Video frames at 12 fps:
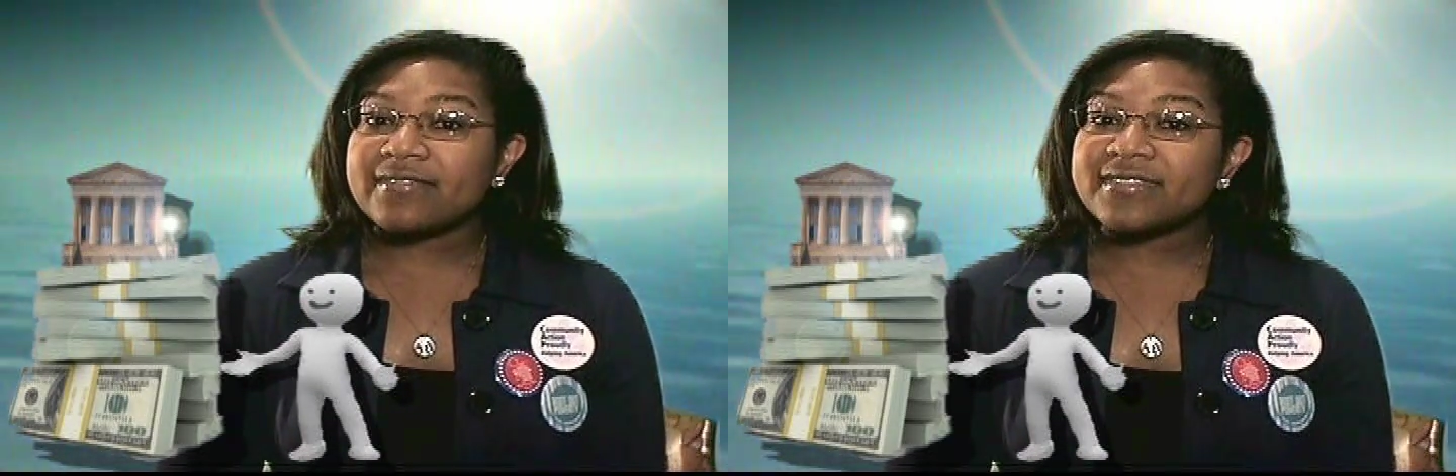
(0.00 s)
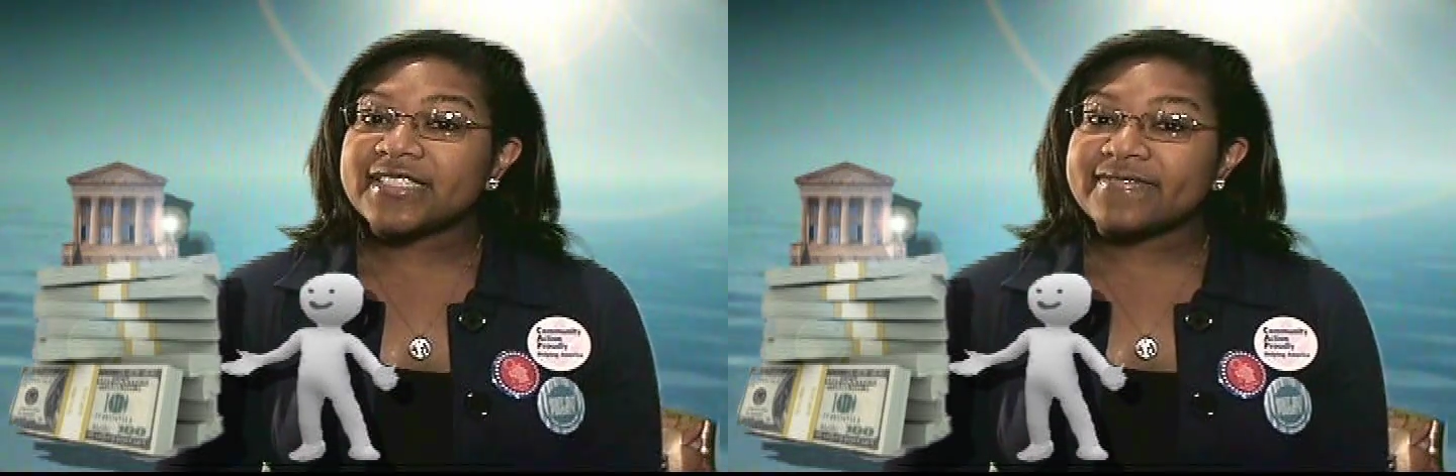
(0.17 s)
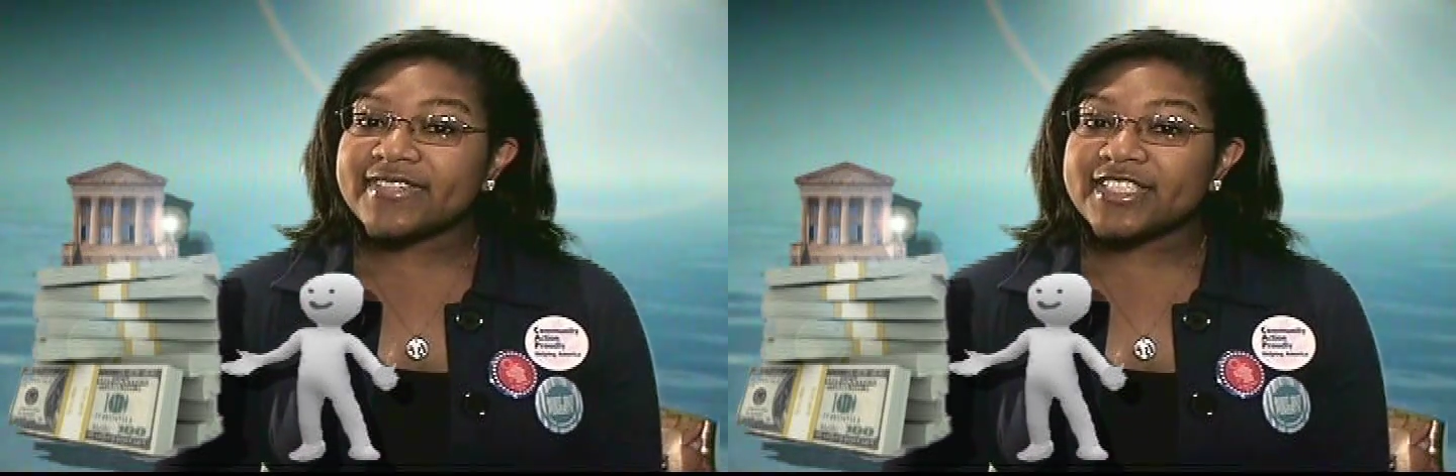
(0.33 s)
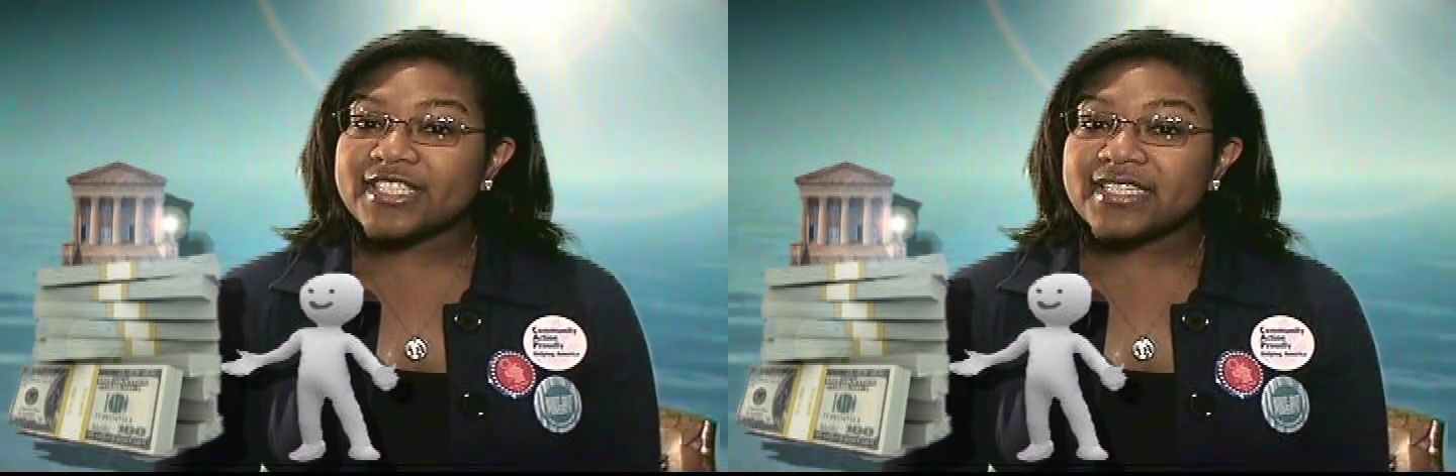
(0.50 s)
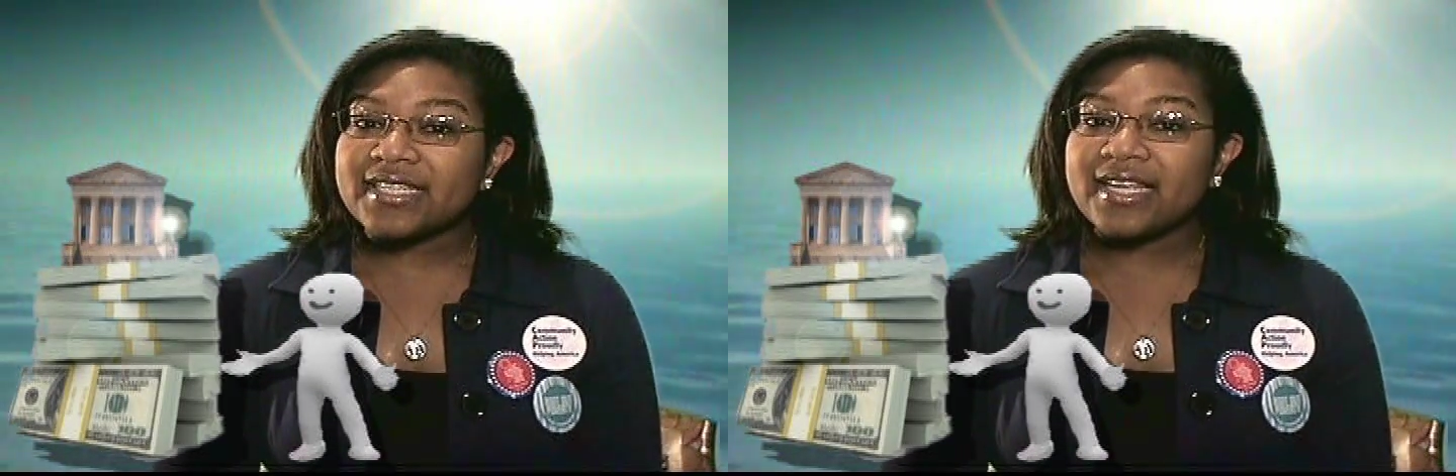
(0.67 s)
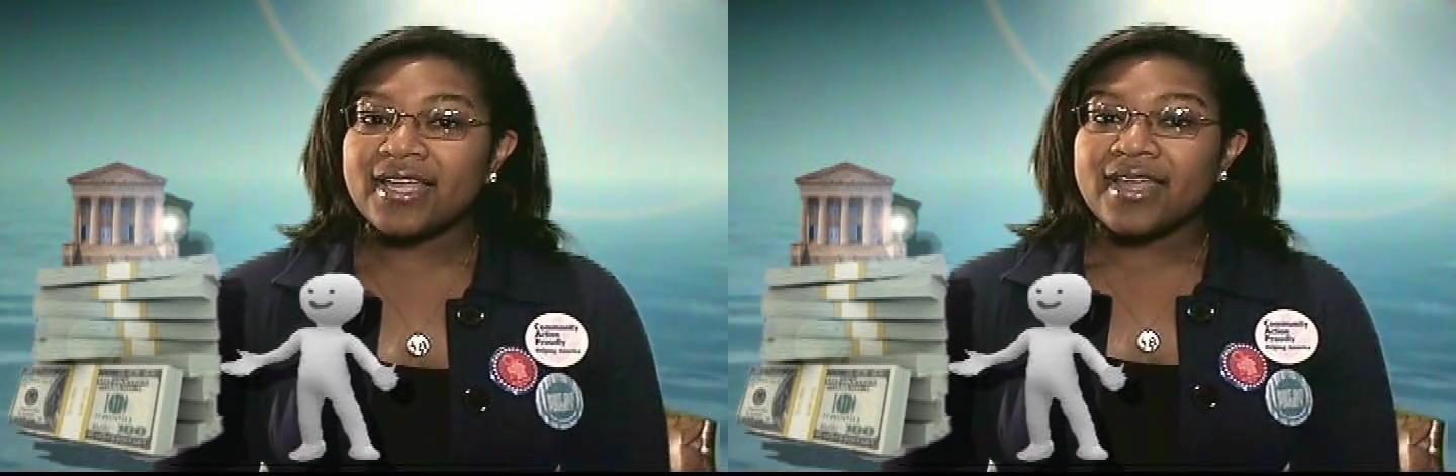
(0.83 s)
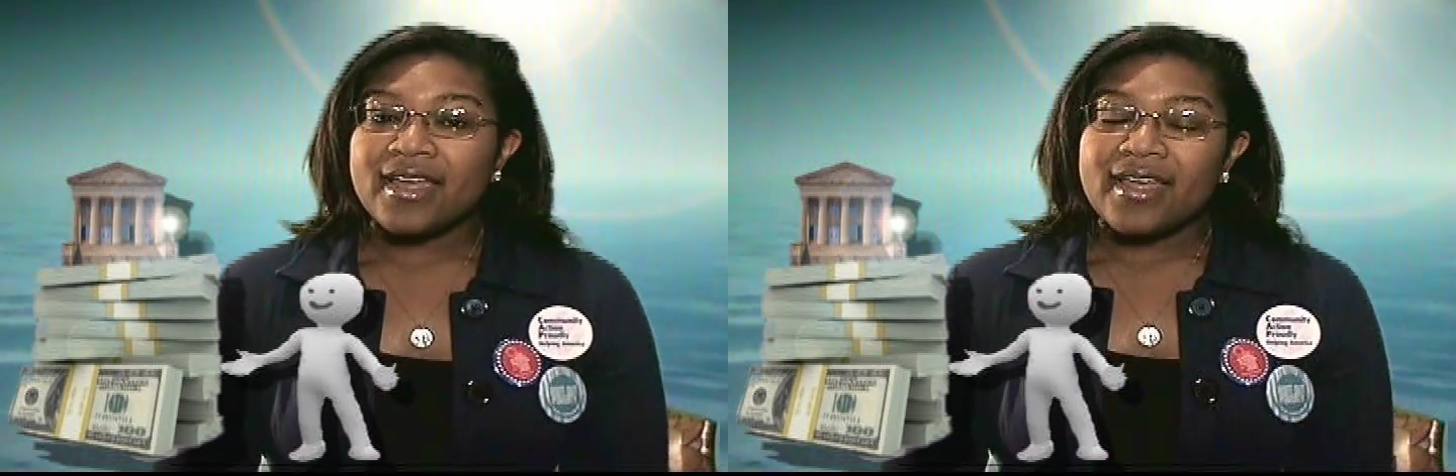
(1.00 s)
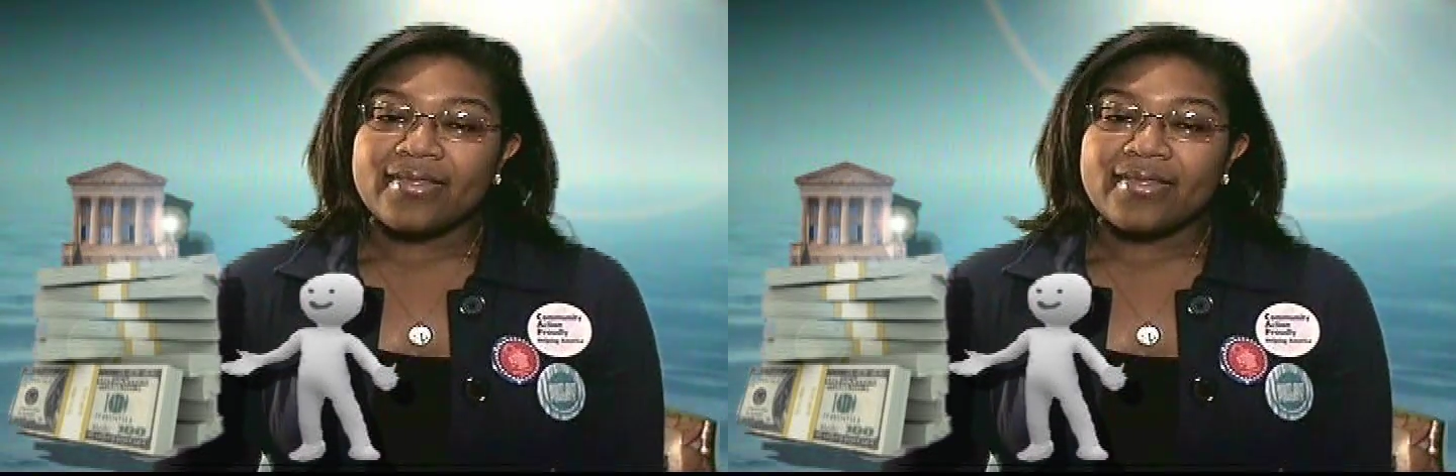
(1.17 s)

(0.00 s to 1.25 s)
self-sufficient,